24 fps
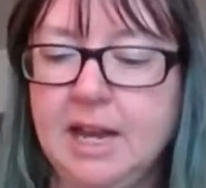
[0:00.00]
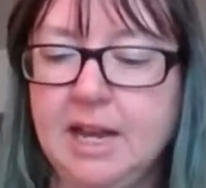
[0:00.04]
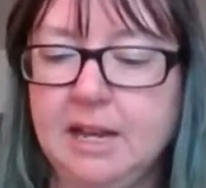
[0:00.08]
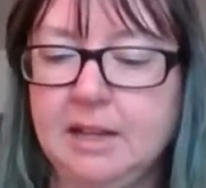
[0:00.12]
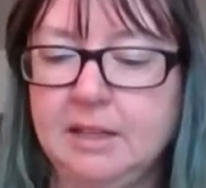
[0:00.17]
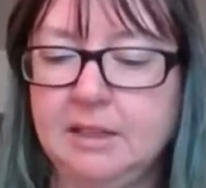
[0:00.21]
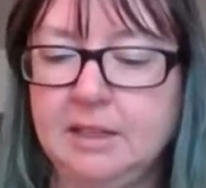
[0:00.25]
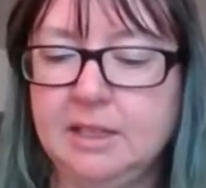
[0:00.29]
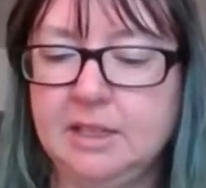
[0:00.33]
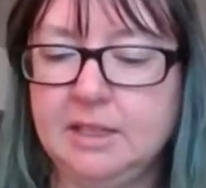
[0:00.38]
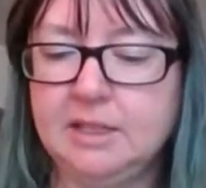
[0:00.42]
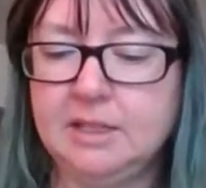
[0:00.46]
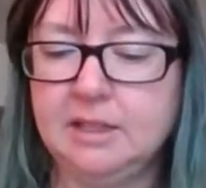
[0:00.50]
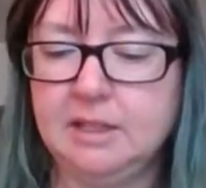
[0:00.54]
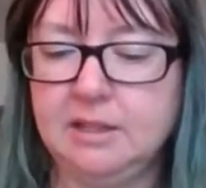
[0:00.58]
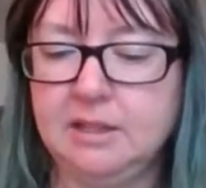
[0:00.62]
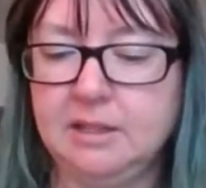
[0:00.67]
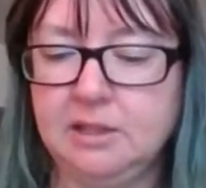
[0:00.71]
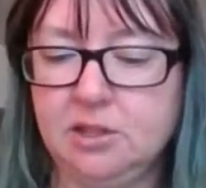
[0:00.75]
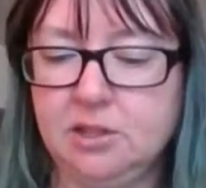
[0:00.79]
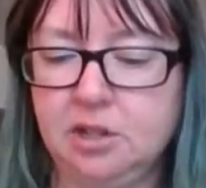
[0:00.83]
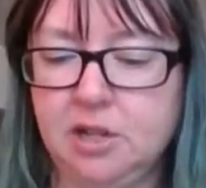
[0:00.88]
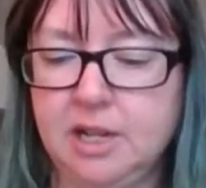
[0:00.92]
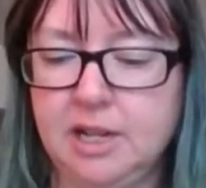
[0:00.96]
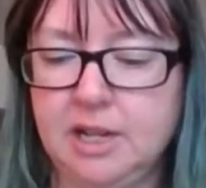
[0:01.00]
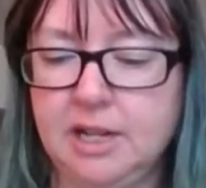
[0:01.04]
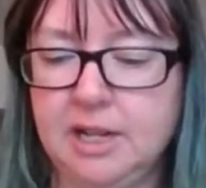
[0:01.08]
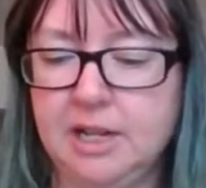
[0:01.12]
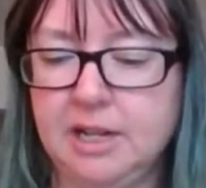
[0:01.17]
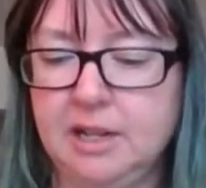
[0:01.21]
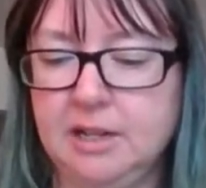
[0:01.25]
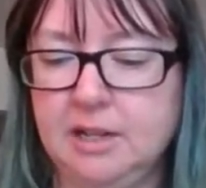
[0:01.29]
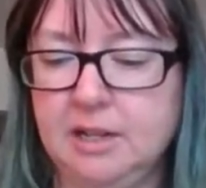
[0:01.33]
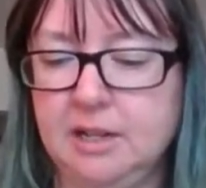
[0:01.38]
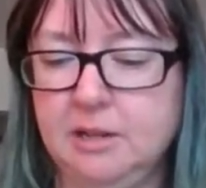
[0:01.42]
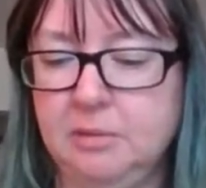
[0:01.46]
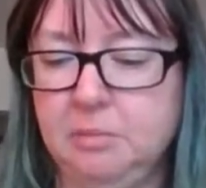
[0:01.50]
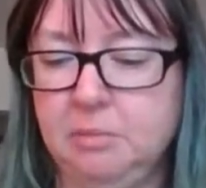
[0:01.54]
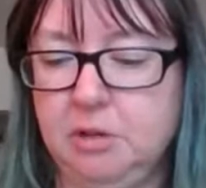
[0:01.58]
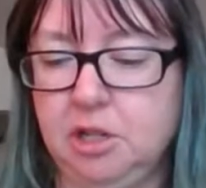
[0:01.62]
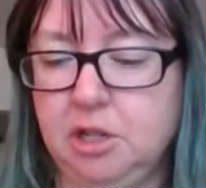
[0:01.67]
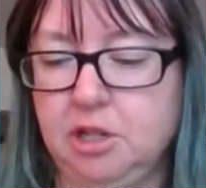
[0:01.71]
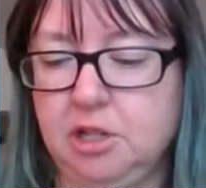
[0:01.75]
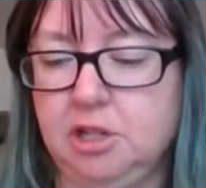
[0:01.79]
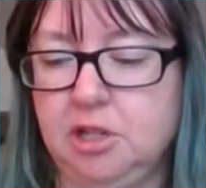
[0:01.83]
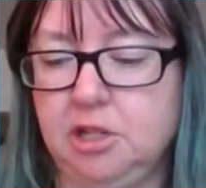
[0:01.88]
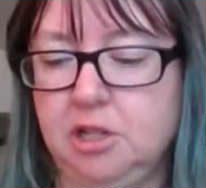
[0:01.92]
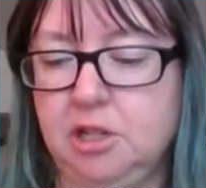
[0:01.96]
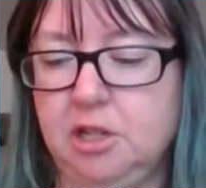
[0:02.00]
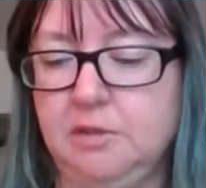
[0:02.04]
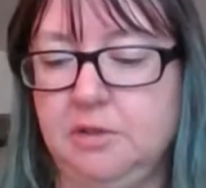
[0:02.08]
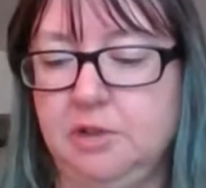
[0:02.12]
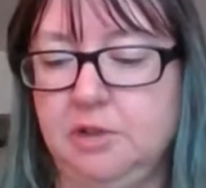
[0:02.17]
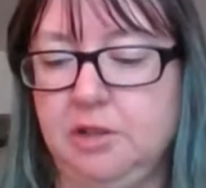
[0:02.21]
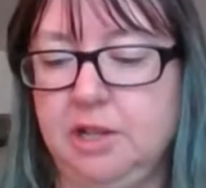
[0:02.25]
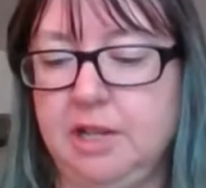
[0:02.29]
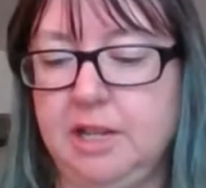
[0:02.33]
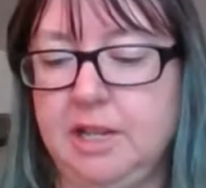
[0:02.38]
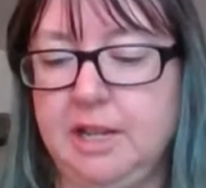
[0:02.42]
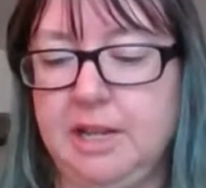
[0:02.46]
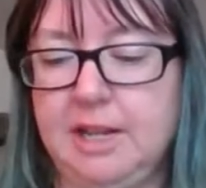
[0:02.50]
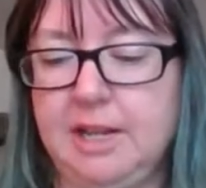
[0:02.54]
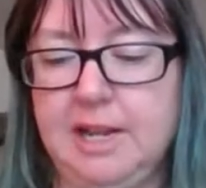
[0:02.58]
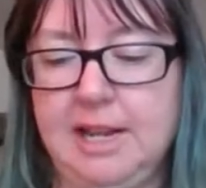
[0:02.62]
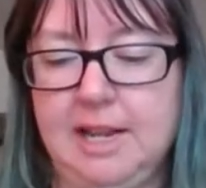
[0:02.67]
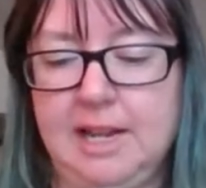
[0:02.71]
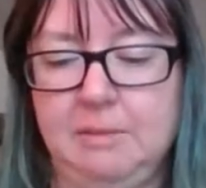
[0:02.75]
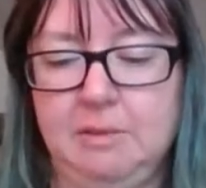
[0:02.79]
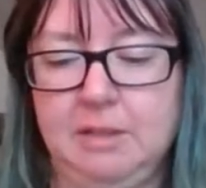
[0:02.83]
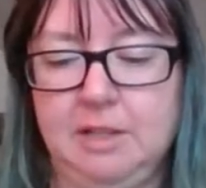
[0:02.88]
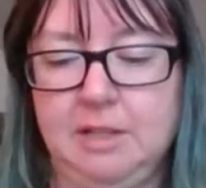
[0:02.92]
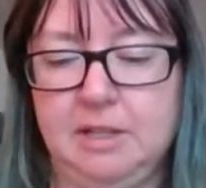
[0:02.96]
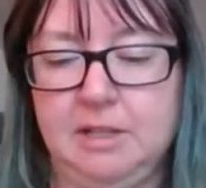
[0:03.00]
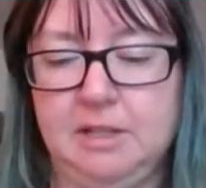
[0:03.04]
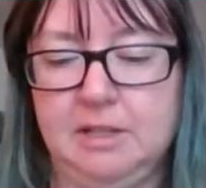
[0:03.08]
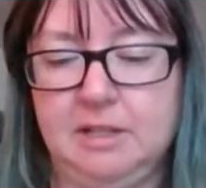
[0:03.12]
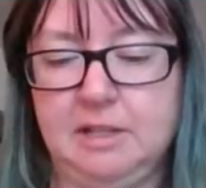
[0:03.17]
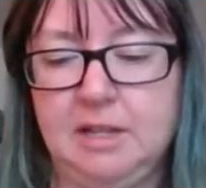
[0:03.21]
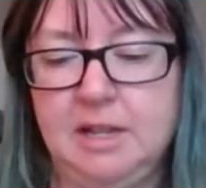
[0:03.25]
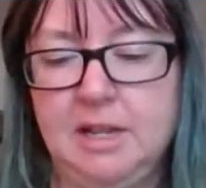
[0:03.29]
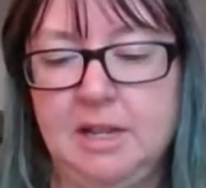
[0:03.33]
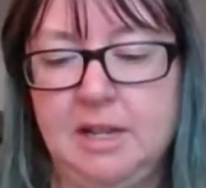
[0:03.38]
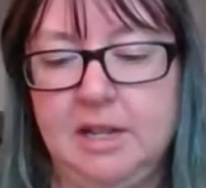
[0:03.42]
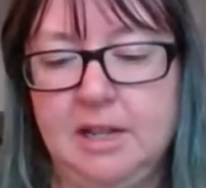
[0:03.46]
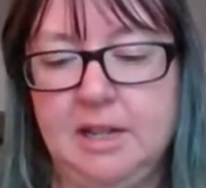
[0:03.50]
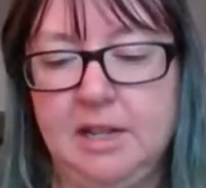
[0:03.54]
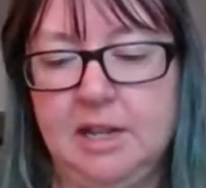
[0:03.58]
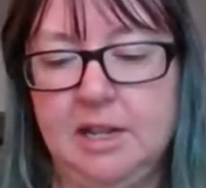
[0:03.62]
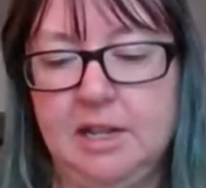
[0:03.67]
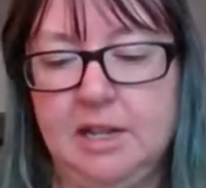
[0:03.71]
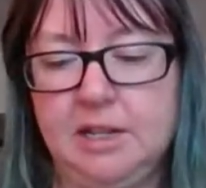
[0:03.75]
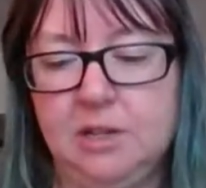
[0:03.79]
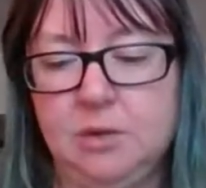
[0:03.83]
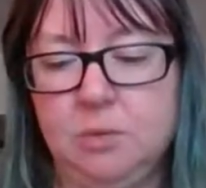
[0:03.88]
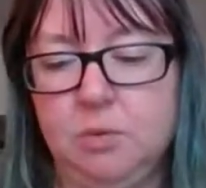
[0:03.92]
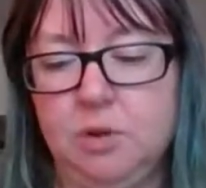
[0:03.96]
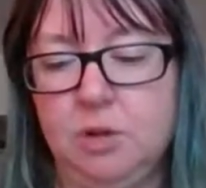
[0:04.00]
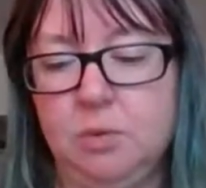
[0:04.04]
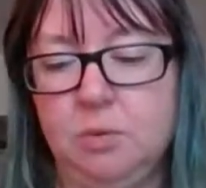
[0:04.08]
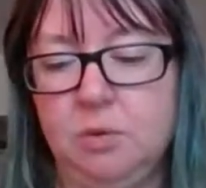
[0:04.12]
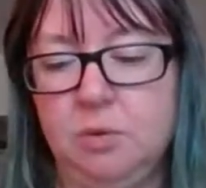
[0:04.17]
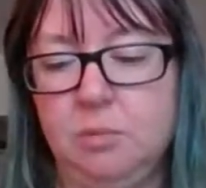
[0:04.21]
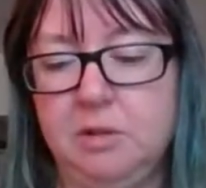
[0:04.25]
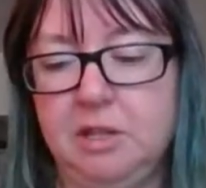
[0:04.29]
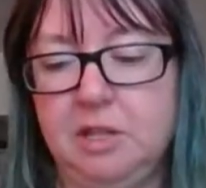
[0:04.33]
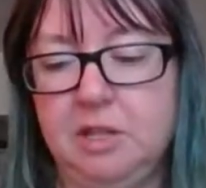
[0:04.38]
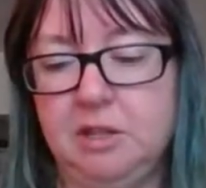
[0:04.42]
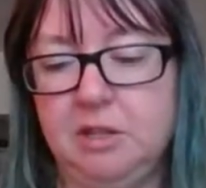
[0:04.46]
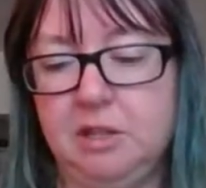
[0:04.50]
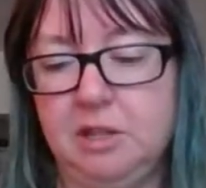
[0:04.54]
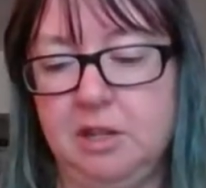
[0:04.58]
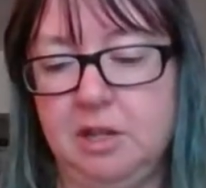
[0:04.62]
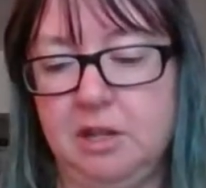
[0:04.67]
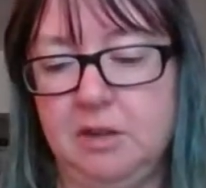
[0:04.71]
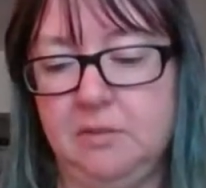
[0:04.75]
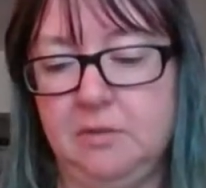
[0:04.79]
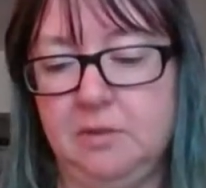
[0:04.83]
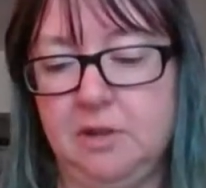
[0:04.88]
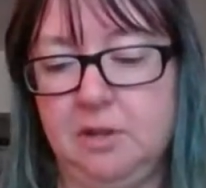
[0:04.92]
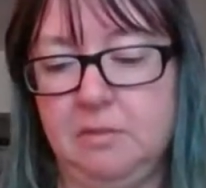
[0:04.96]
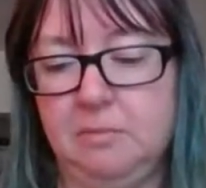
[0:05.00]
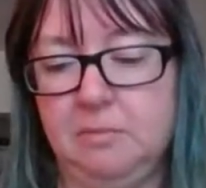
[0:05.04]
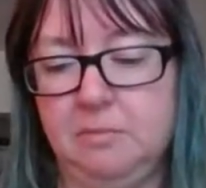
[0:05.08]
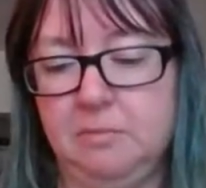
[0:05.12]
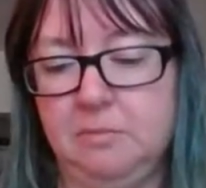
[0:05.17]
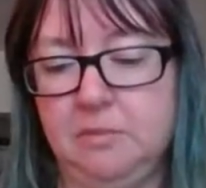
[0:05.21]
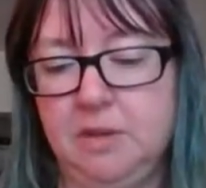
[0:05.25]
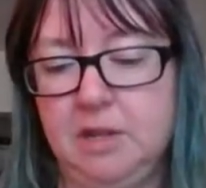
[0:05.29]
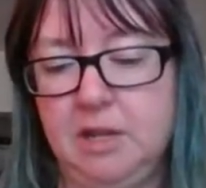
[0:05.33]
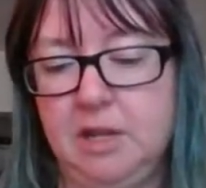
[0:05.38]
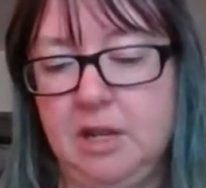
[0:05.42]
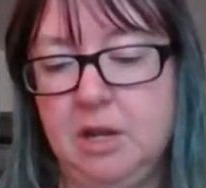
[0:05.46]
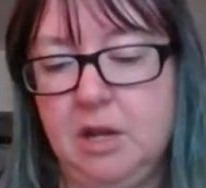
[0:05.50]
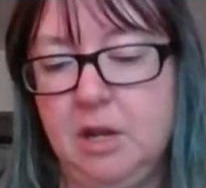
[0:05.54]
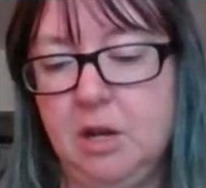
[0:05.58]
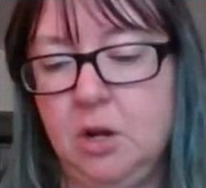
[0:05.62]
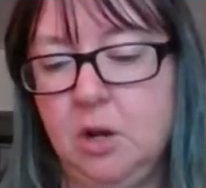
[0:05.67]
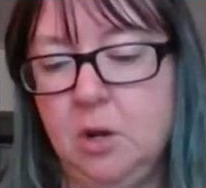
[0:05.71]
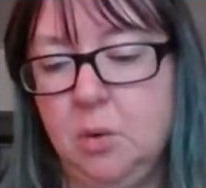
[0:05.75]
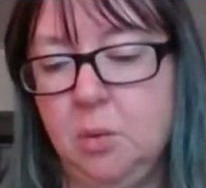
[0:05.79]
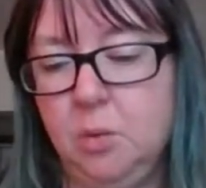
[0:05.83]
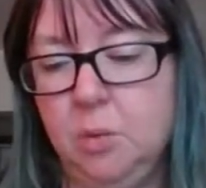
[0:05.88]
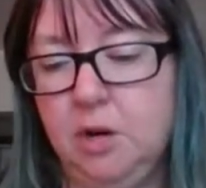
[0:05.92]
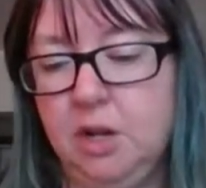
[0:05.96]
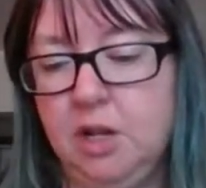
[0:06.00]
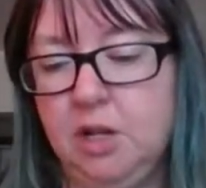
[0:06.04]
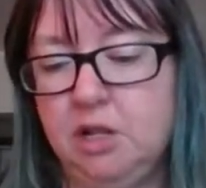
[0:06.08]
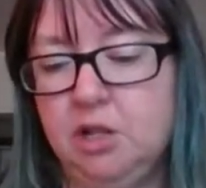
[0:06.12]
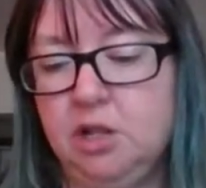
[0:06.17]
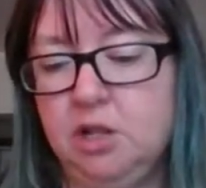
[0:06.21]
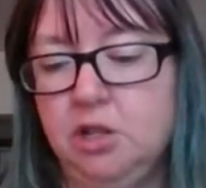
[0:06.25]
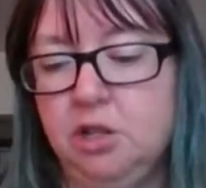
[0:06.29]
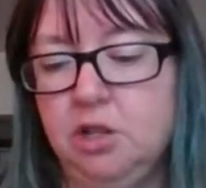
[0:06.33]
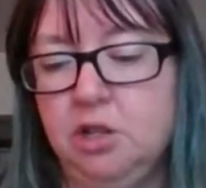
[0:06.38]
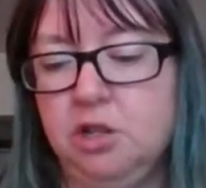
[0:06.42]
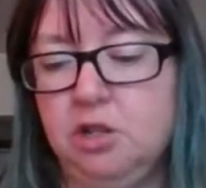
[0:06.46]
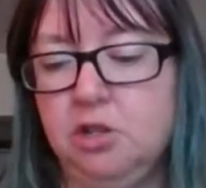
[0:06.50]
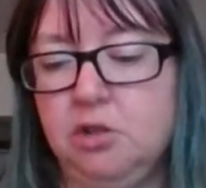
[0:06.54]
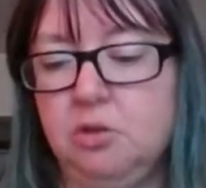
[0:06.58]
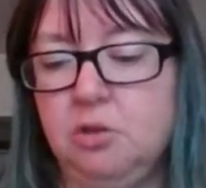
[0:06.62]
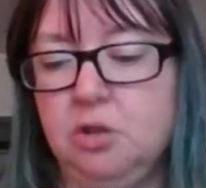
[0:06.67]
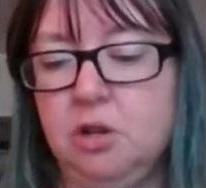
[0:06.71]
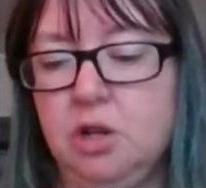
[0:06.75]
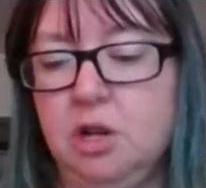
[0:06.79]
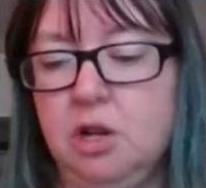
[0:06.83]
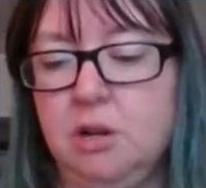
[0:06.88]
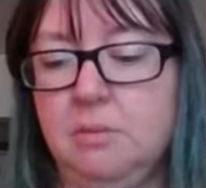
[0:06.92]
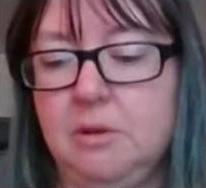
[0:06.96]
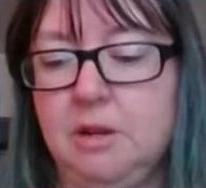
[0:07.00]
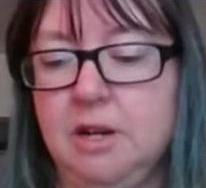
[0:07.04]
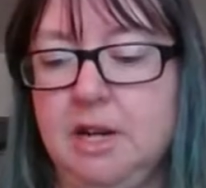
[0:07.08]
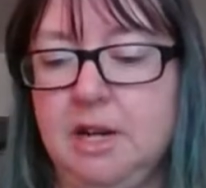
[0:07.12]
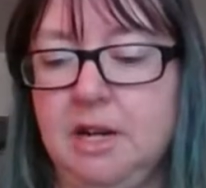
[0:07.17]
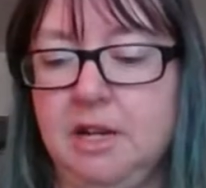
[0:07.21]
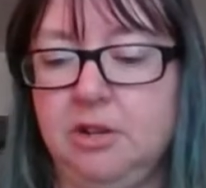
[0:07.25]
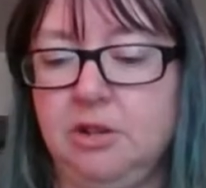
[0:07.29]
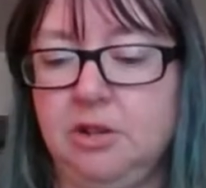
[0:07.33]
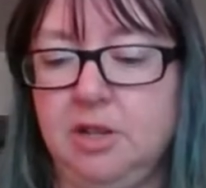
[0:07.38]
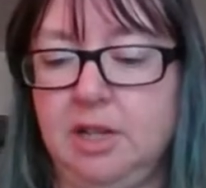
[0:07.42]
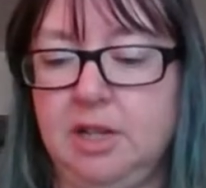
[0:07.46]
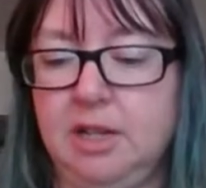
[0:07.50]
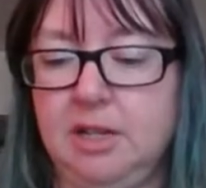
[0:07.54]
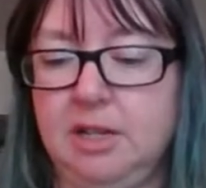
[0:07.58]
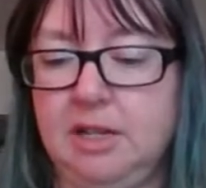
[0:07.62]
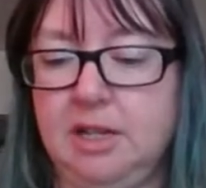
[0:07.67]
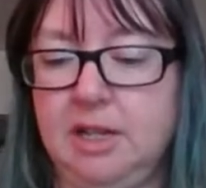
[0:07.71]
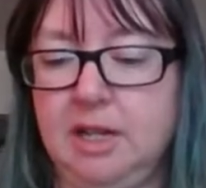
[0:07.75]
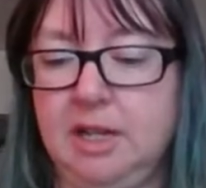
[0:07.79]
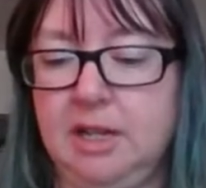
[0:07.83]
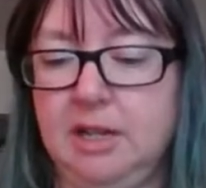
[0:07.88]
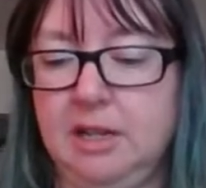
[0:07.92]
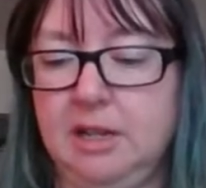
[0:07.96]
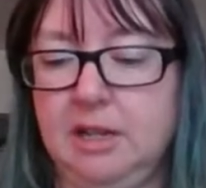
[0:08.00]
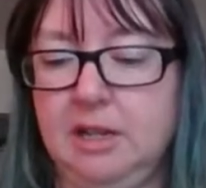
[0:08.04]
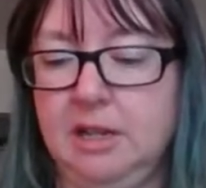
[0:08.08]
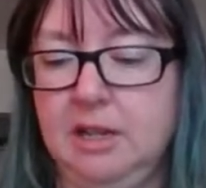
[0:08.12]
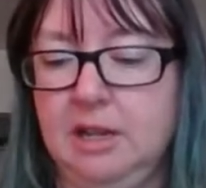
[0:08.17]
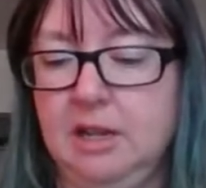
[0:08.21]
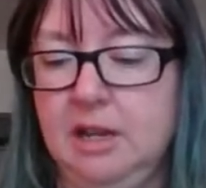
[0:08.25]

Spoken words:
Now let's try to get a picture of your eating habits. That's where we'll be starting from. What is your usual carbohydrate intake?